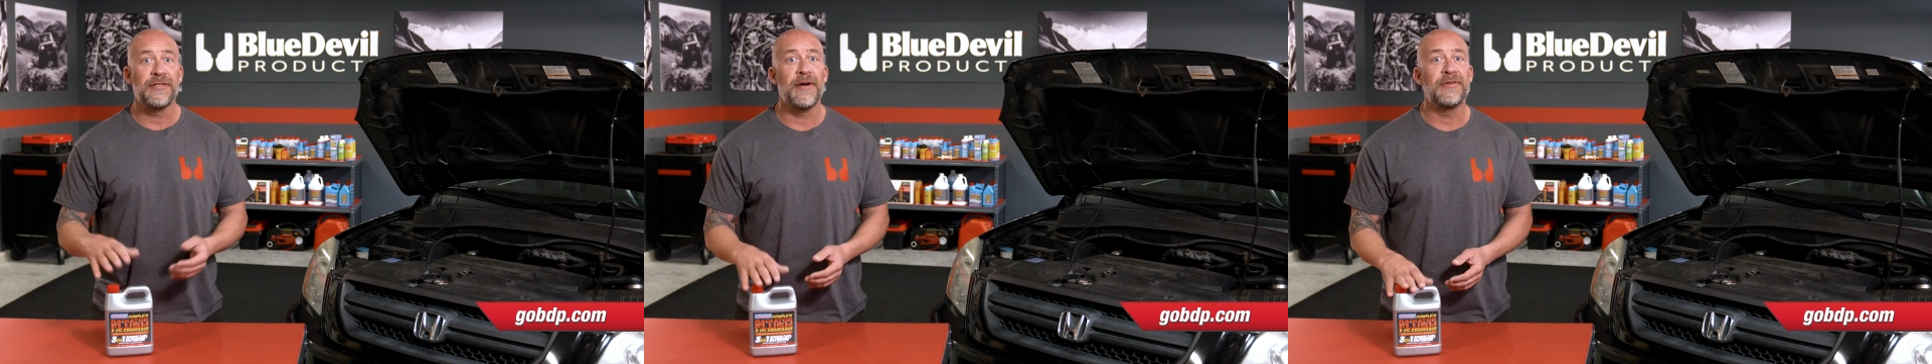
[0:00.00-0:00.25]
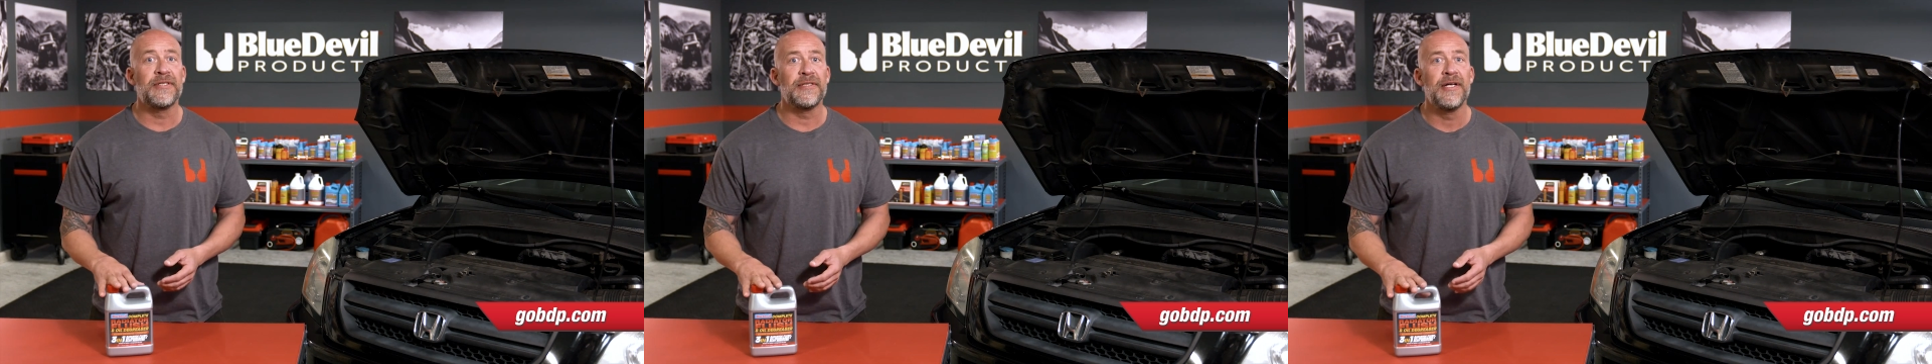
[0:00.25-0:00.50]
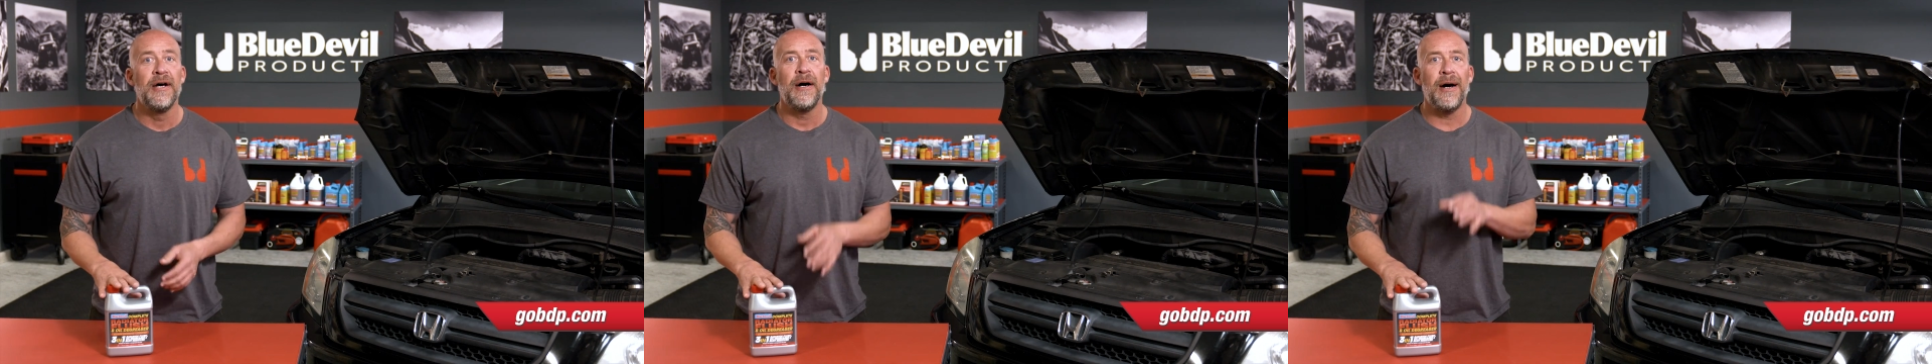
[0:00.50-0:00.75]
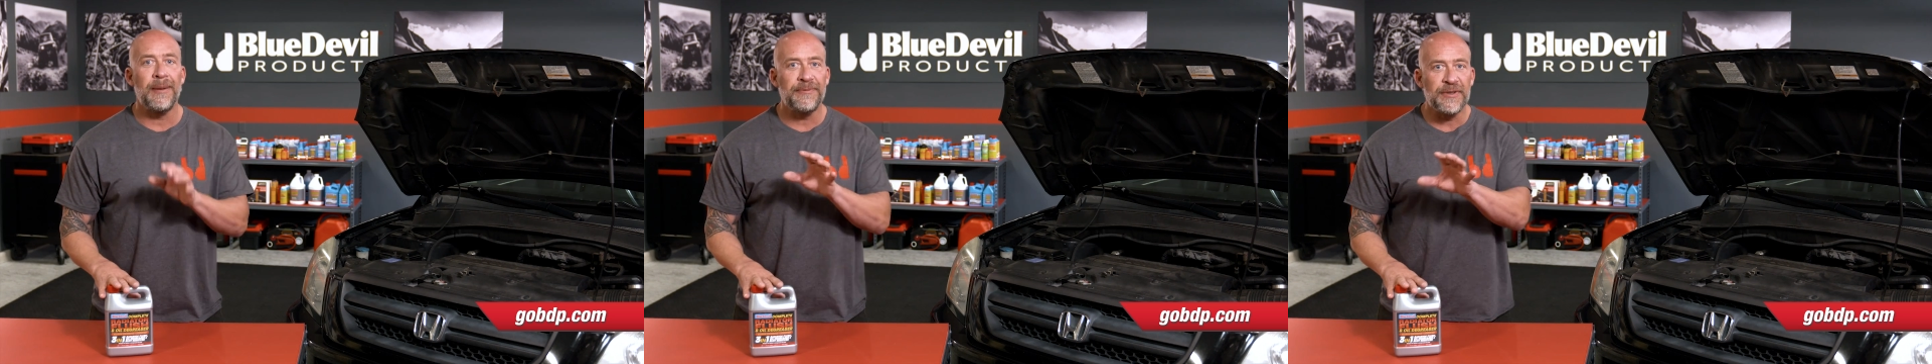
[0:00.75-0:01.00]
services
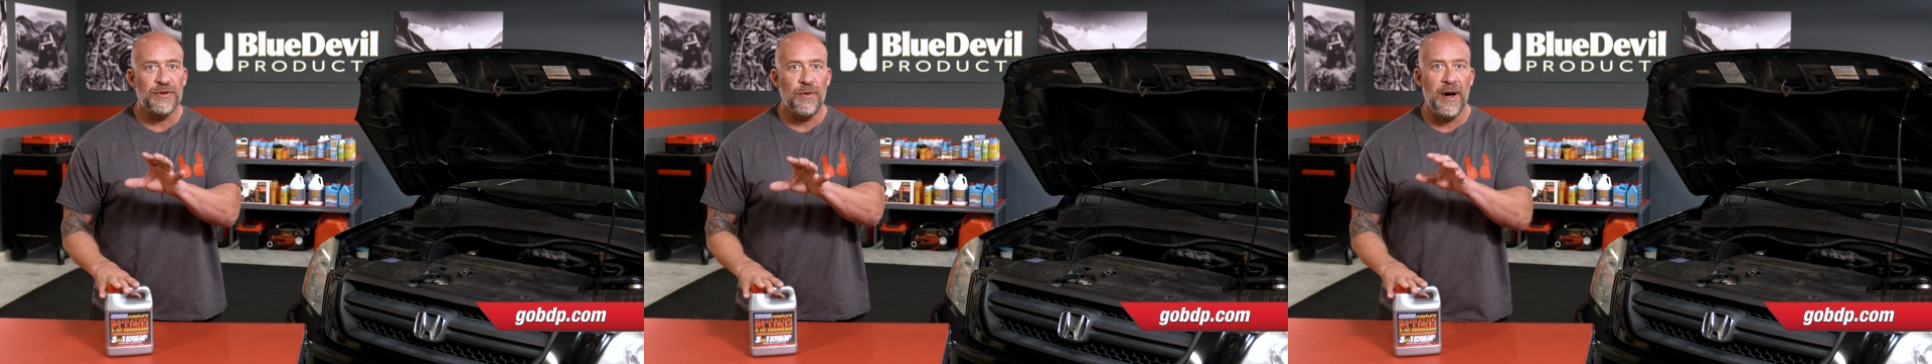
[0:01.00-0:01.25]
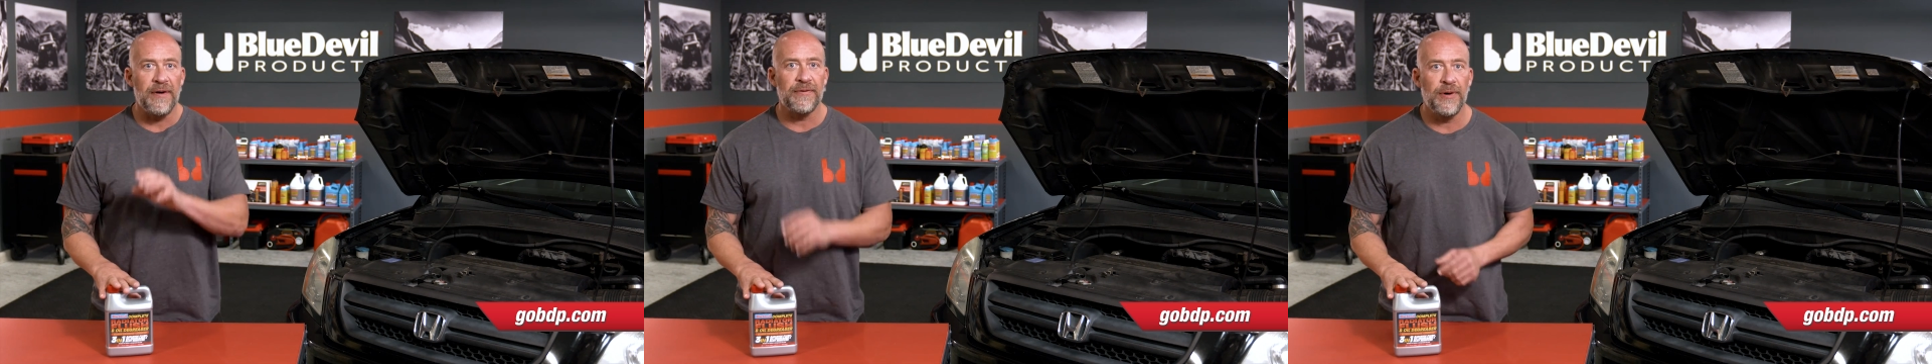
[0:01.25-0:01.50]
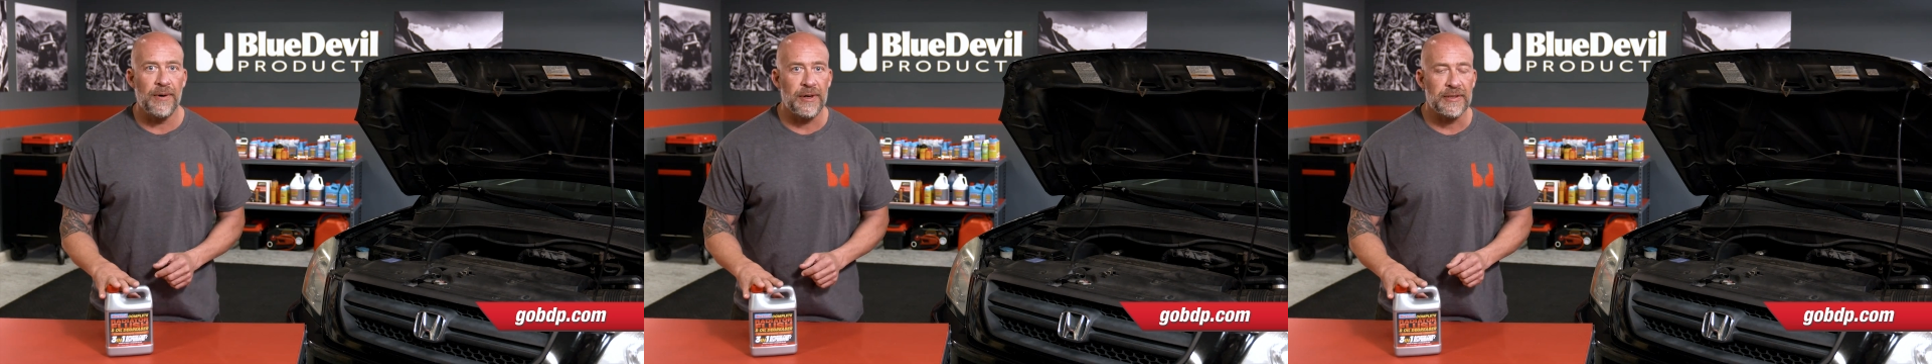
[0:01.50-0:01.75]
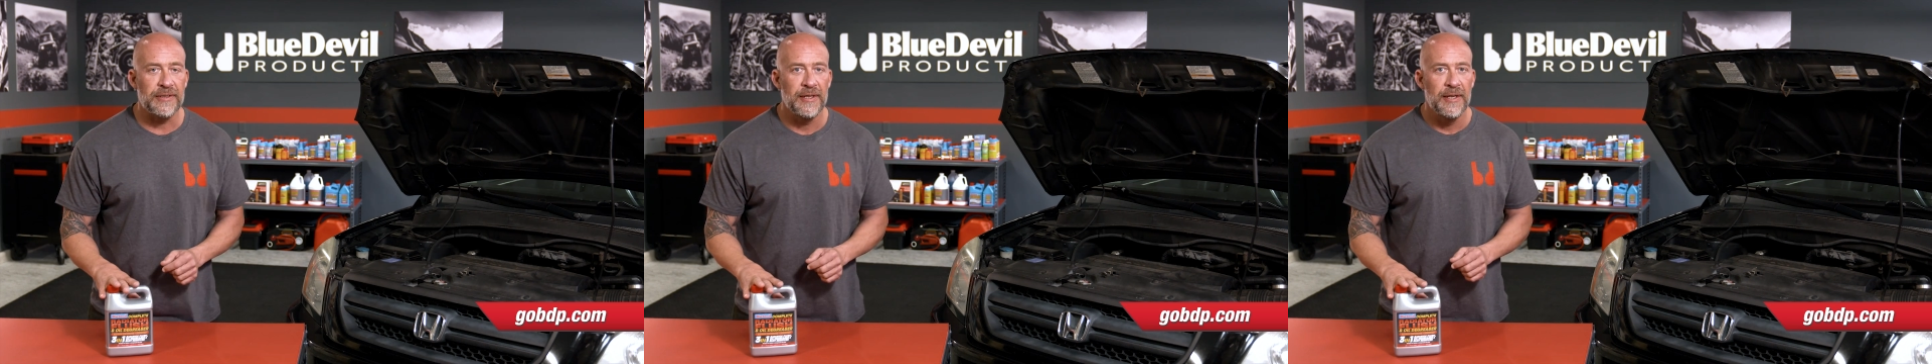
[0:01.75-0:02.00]
up to 12
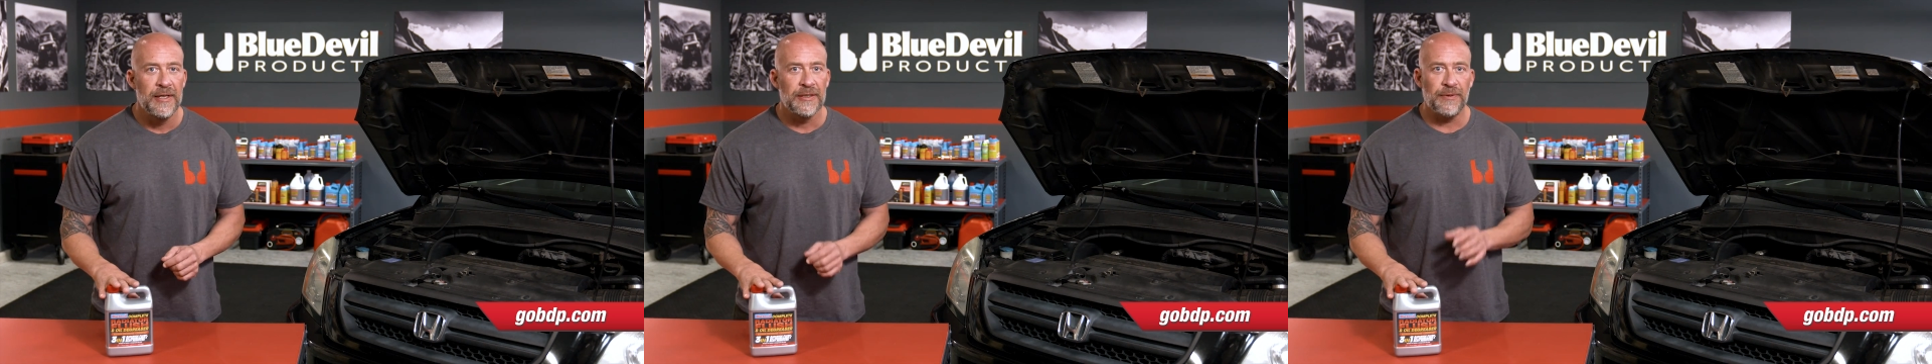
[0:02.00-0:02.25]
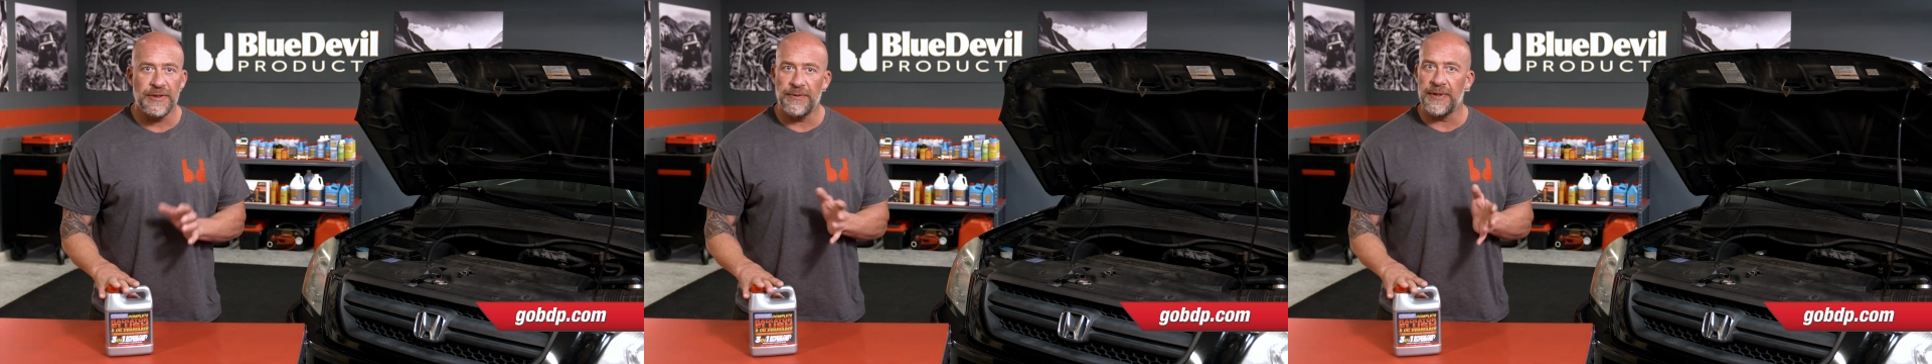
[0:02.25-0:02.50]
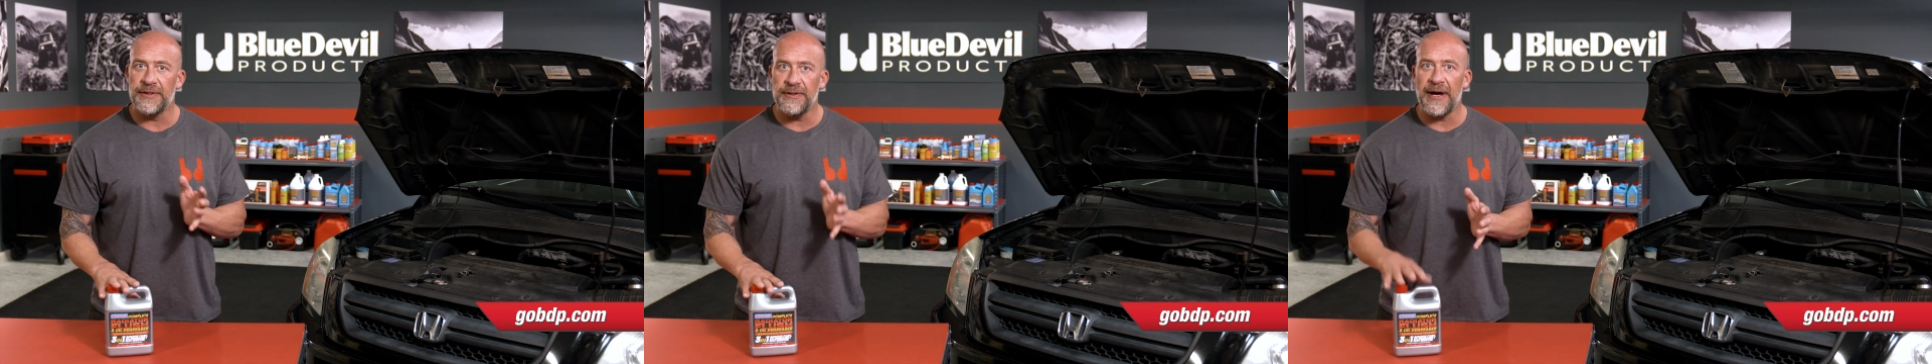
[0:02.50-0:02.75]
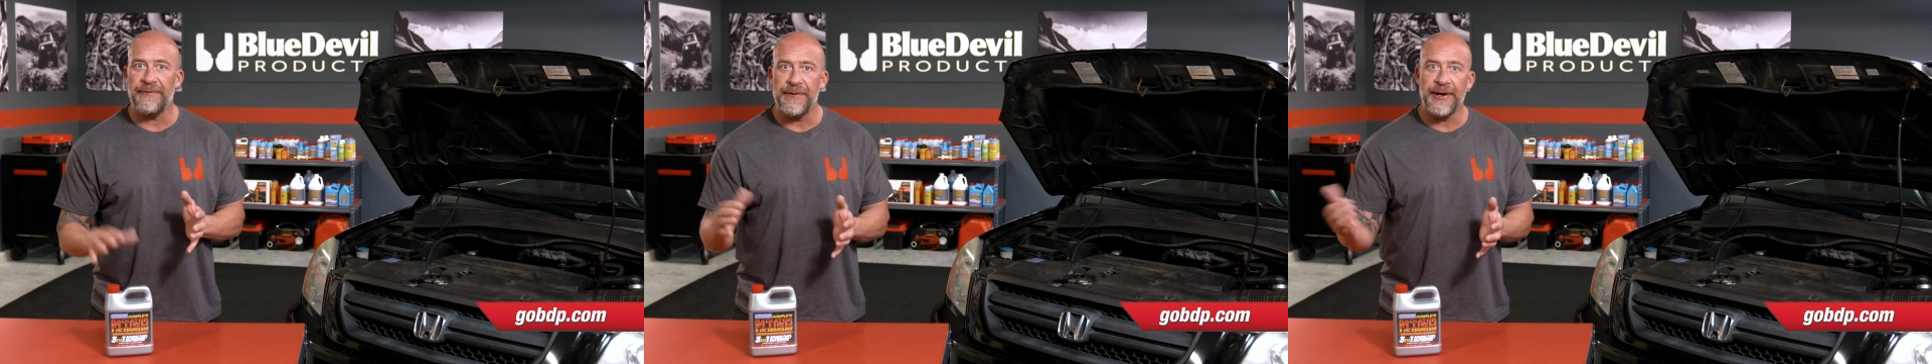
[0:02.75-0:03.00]
quarts. So what you want to
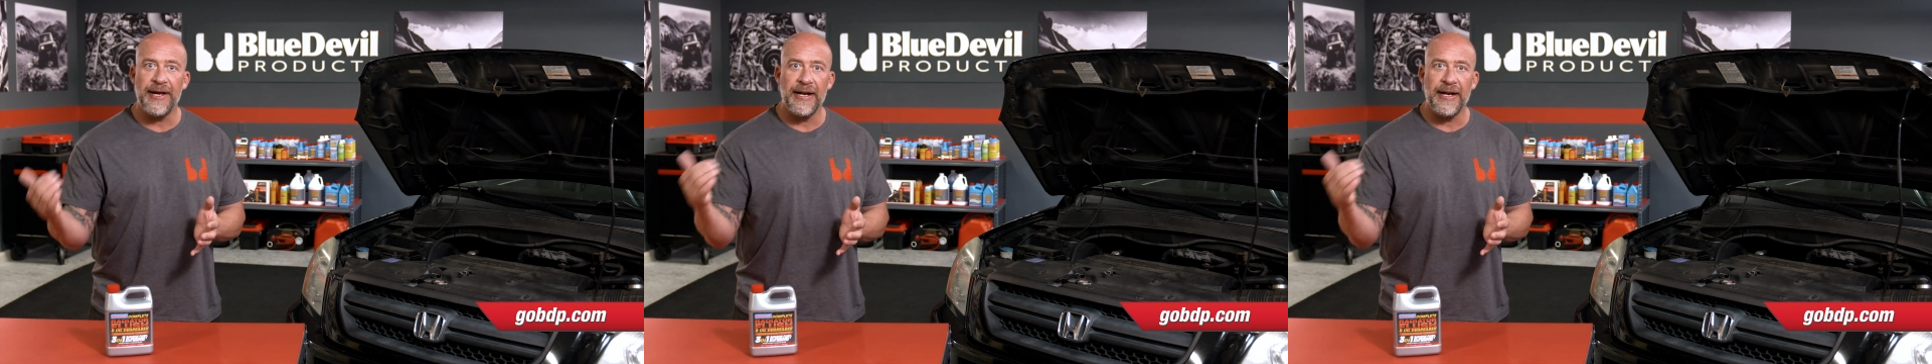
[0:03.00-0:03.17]
do after you